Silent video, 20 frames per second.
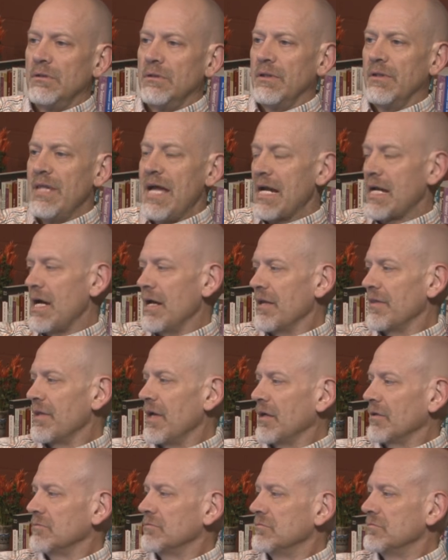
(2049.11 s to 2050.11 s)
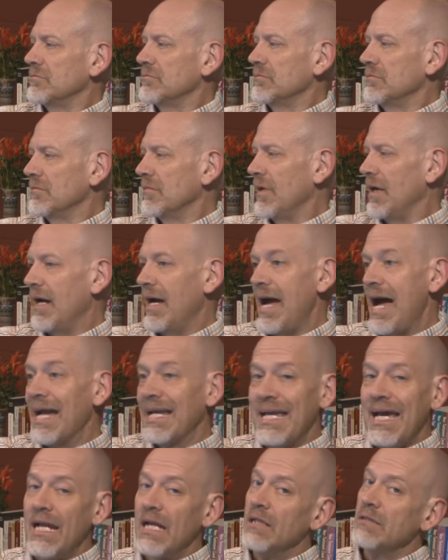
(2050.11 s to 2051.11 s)
Uh, that kind of thing. I, I
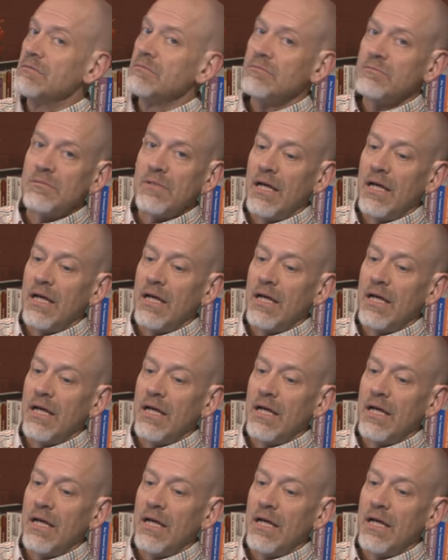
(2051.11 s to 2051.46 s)
get it.